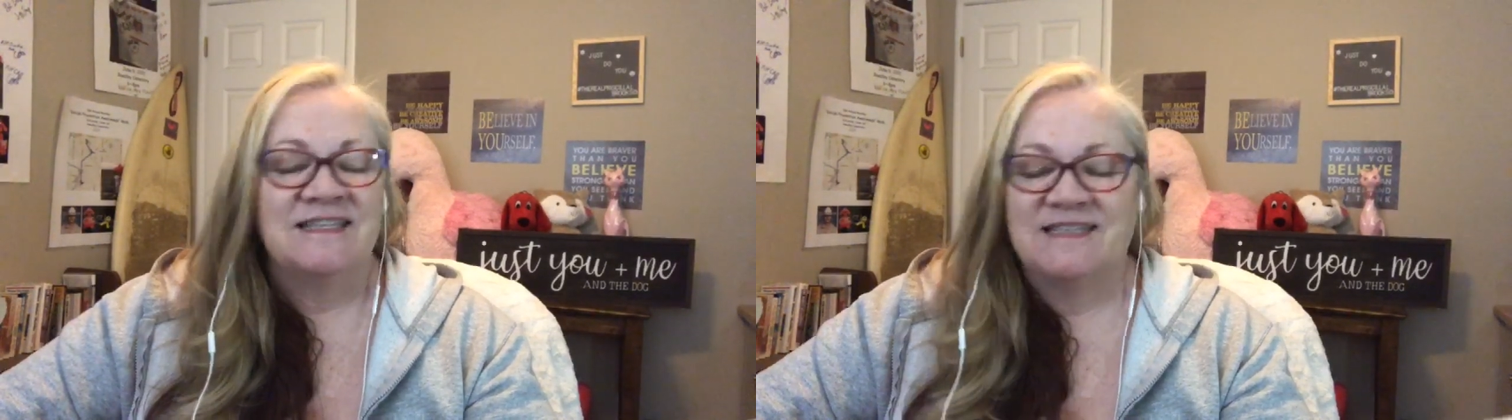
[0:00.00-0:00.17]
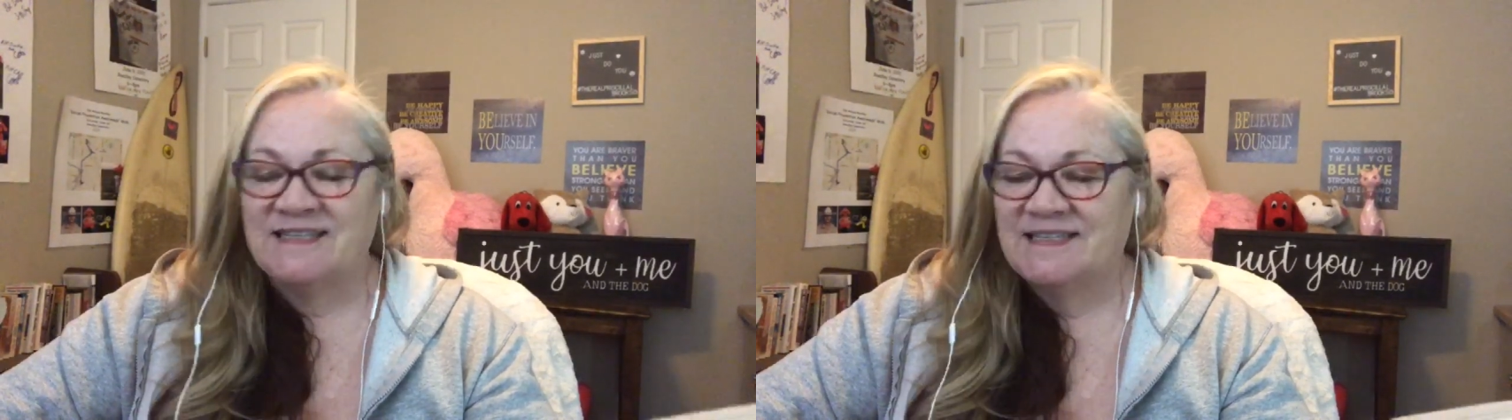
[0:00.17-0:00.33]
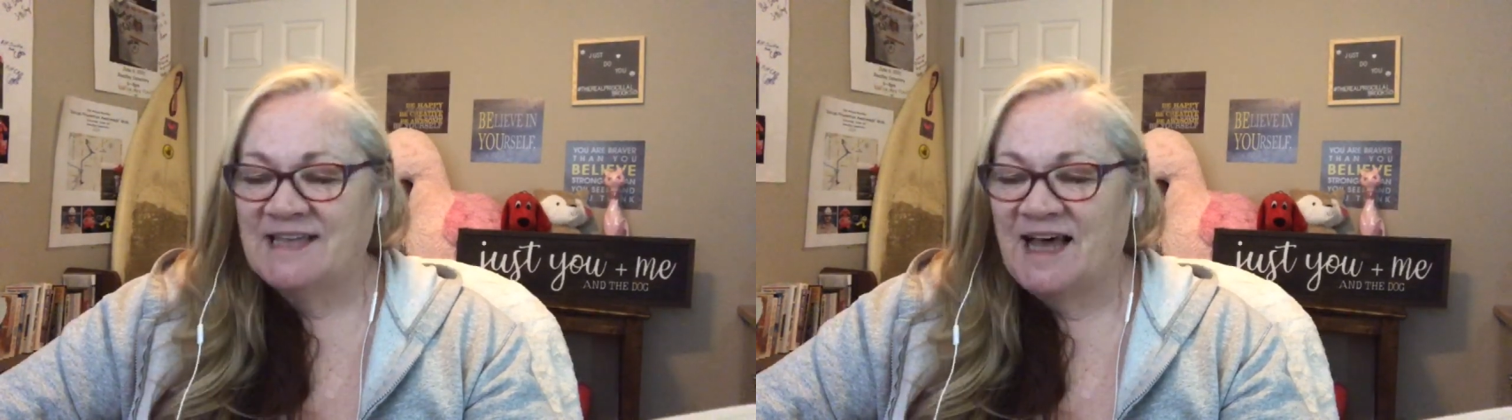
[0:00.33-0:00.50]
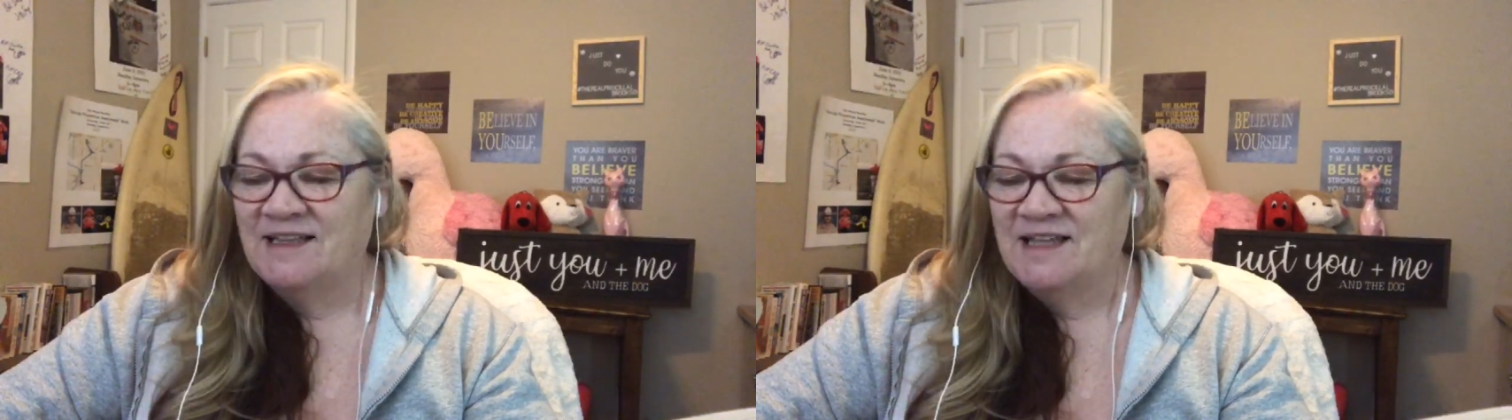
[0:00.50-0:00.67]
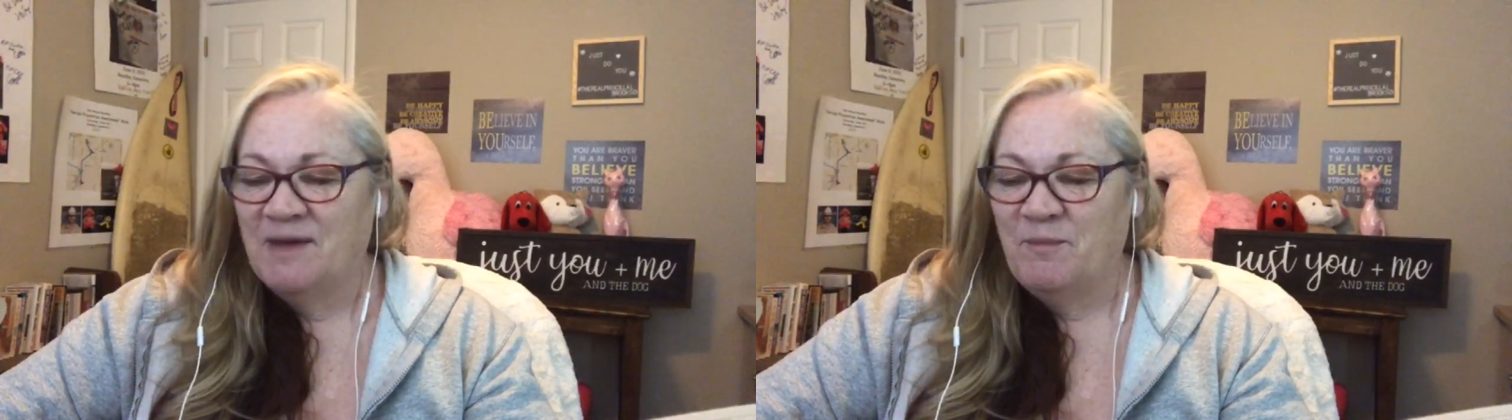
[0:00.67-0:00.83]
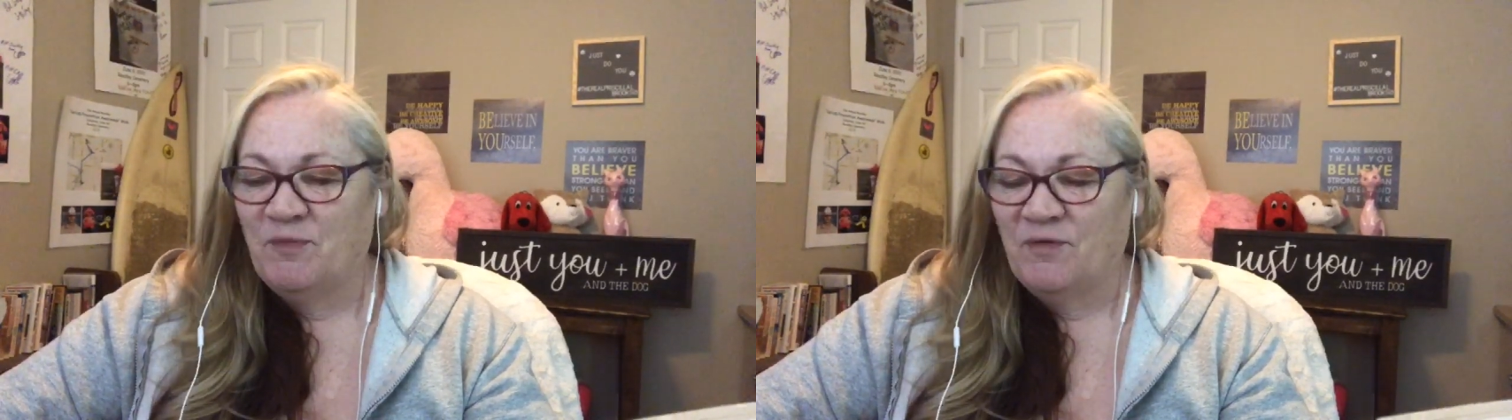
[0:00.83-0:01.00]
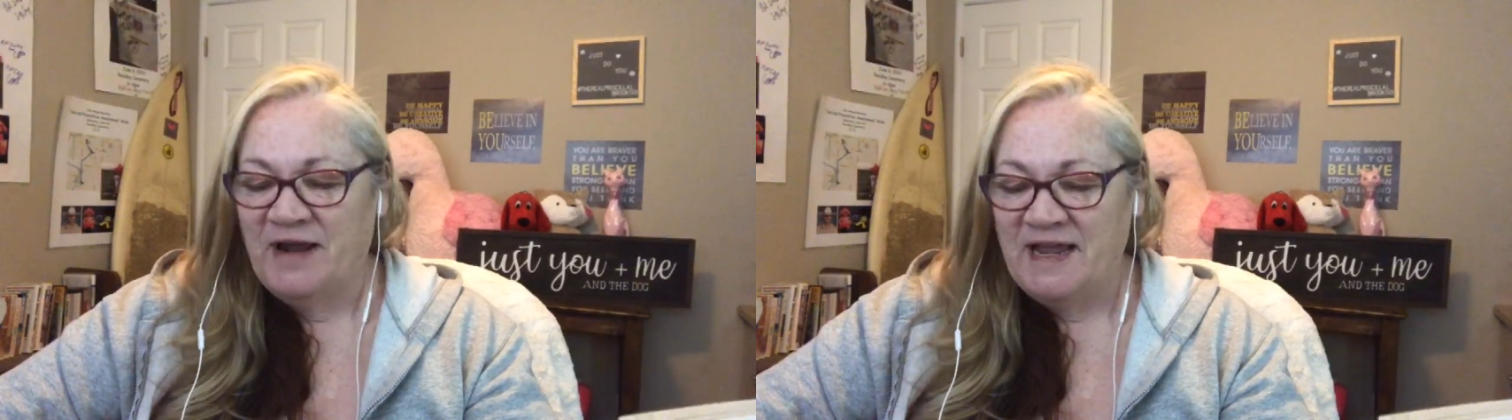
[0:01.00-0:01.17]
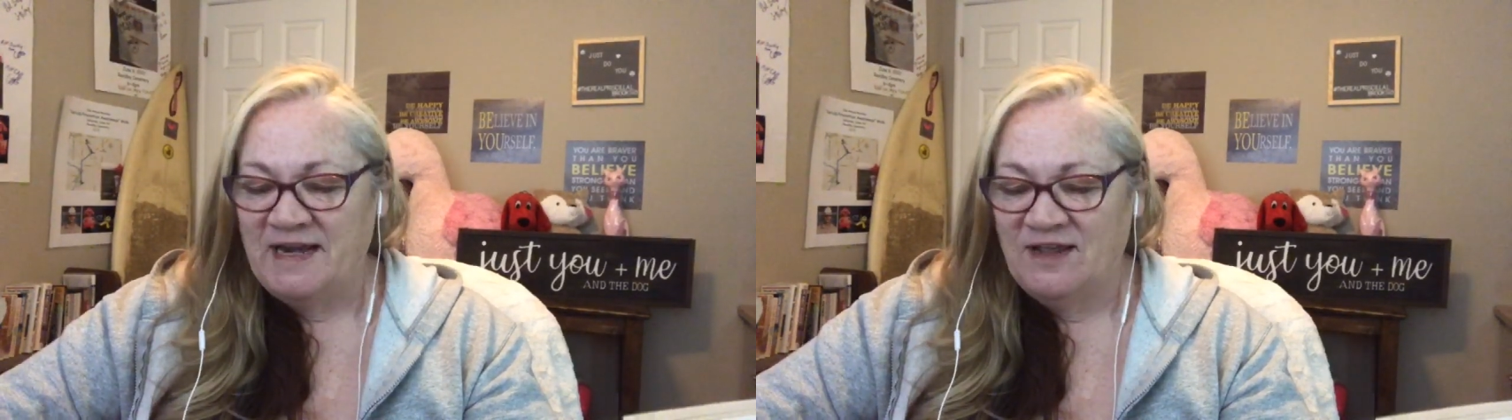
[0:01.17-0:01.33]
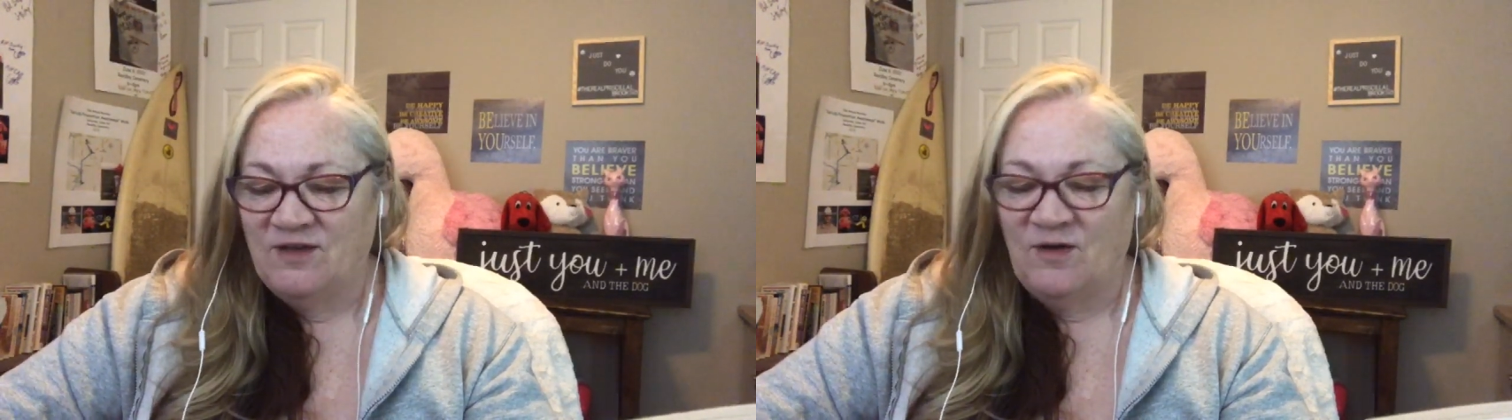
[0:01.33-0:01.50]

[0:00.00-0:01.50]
Celebrate